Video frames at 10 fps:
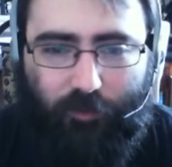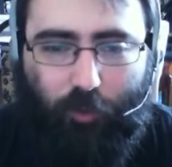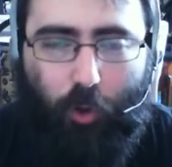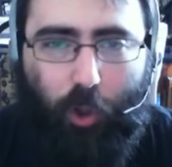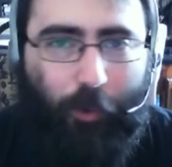
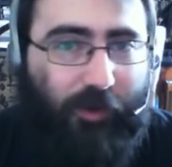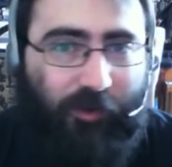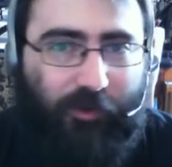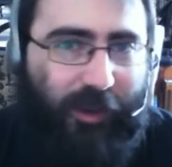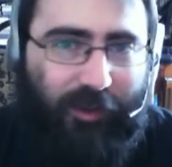
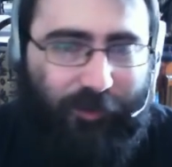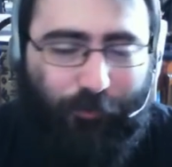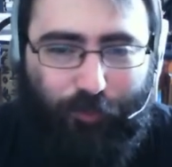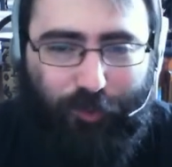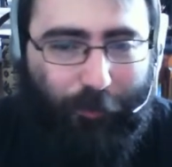colorectal cancer
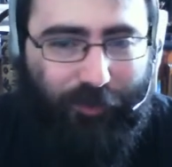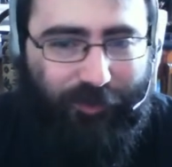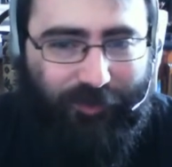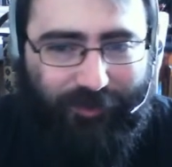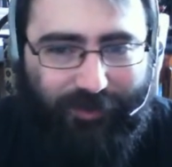for some
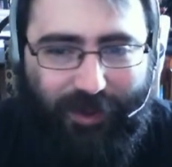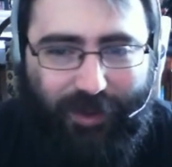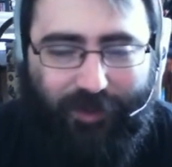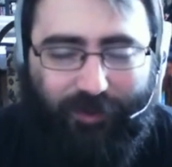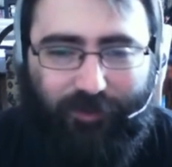reason,
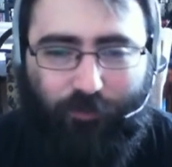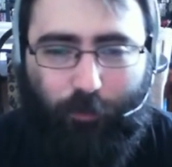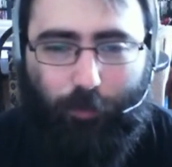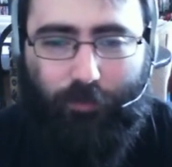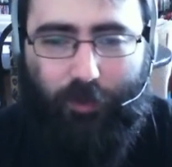as if you
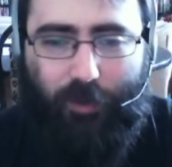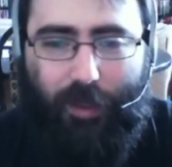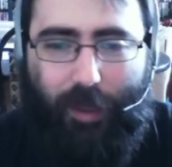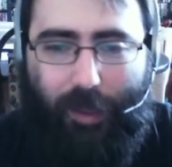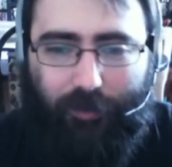breathe out of your
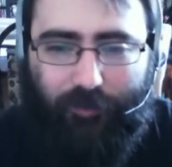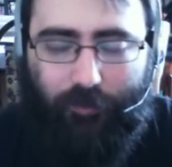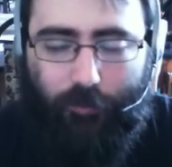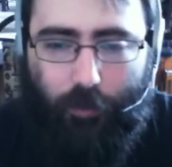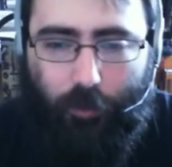
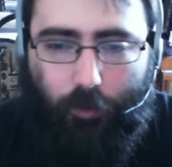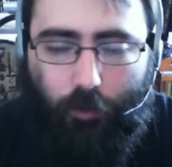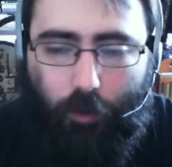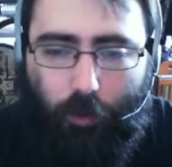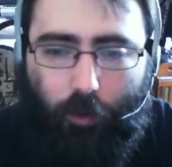ass.
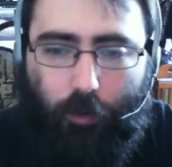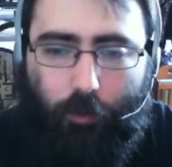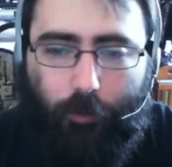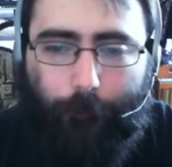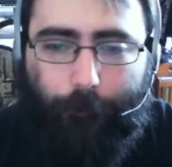
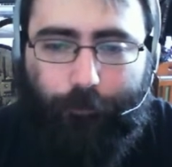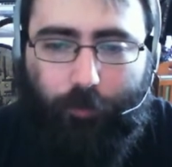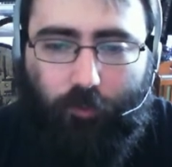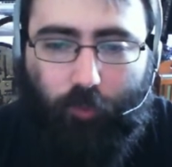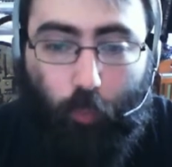Um,
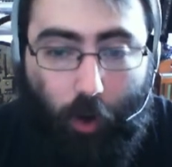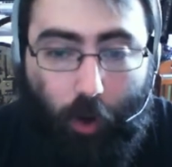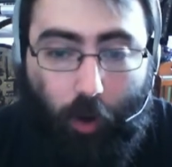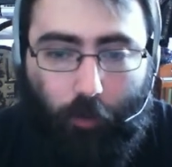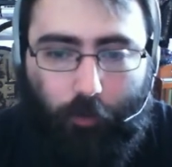so
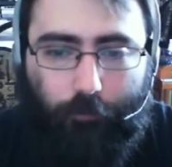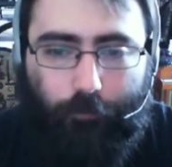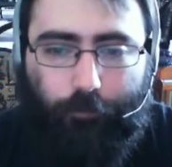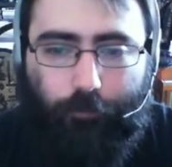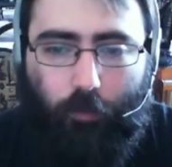wrong.
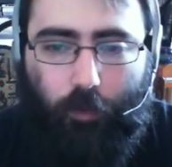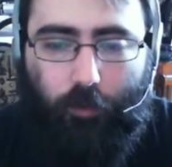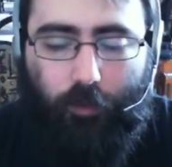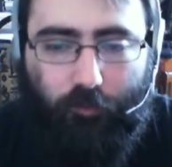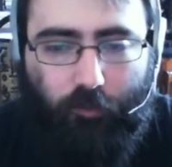And it
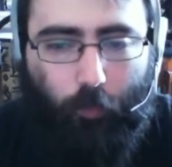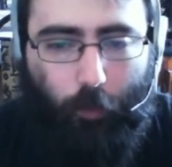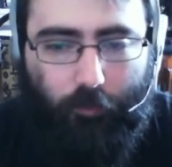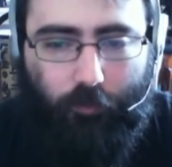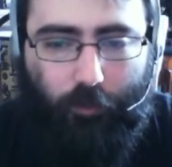tells you the
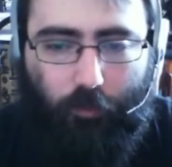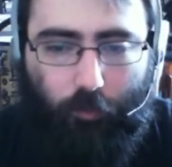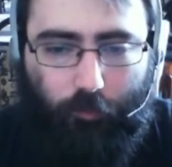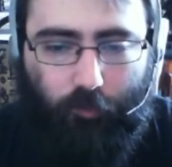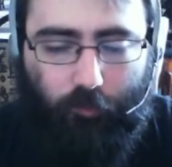right
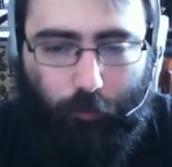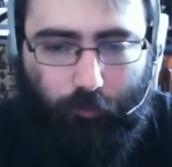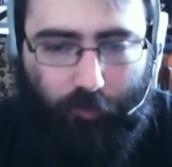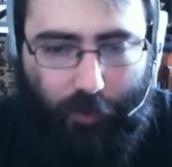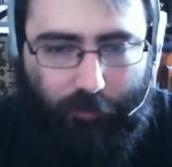diagnosis, which
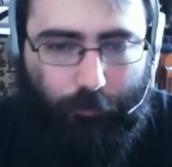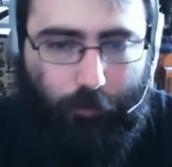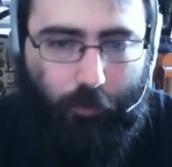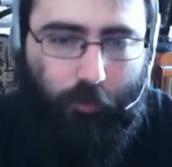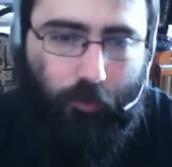is
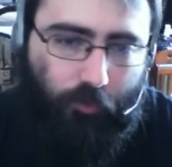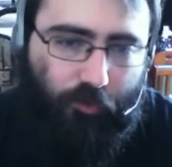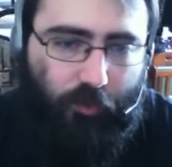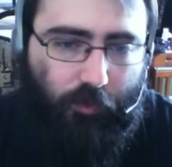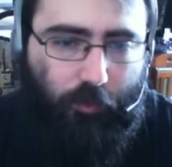asthma, and you can just
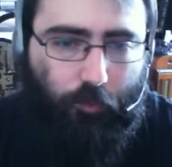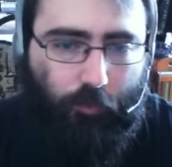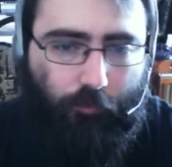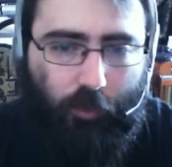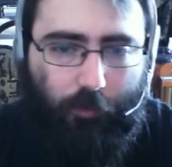continue.
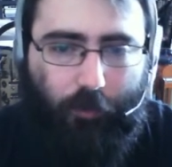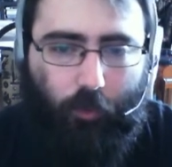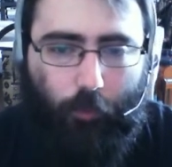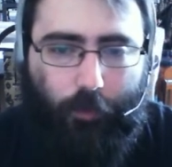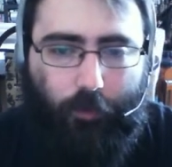So if I look at my
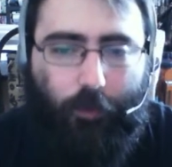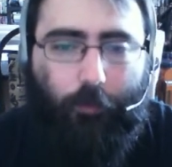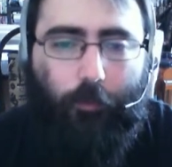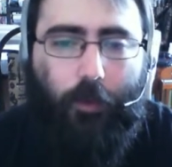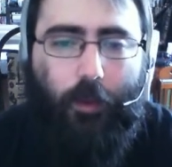career
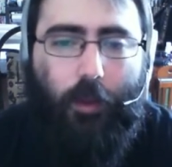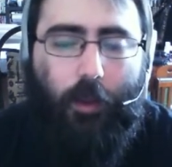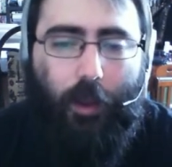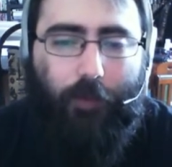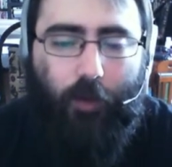now,
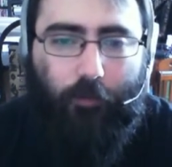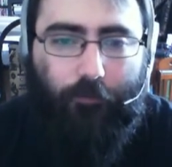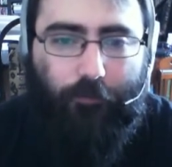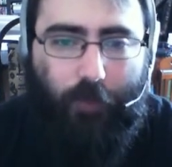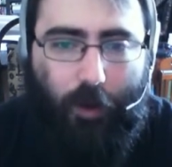I've got
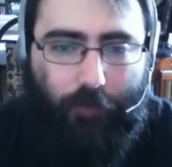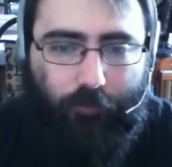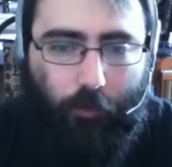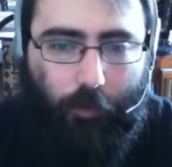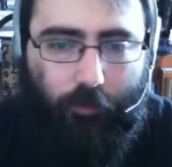five
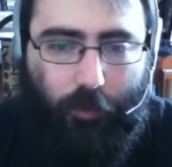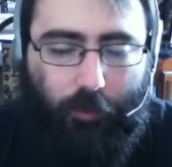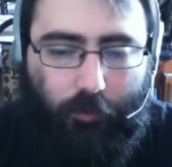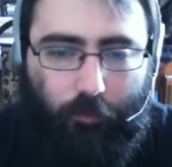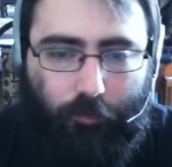correct
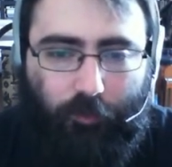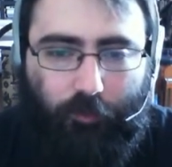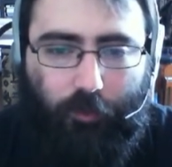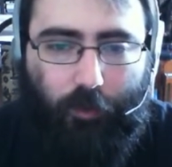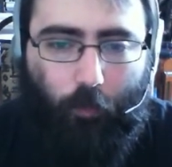
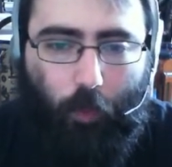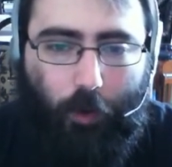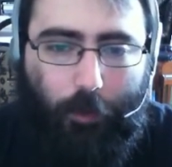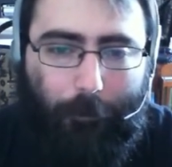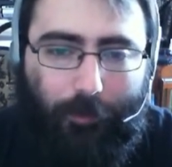diagnoses and
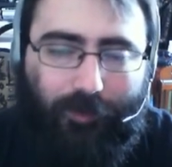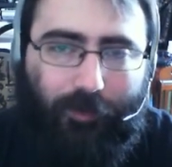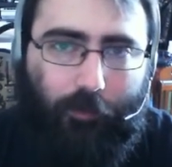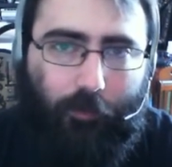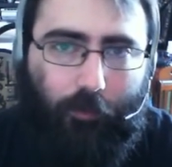one
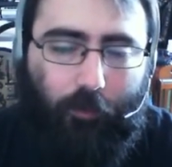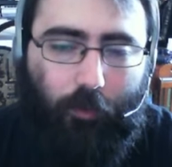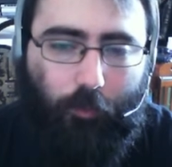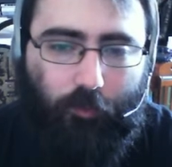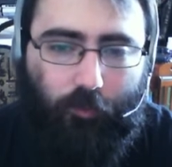
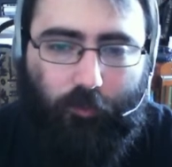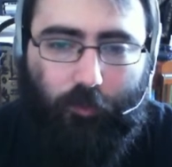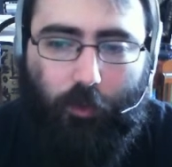misdiagnosis.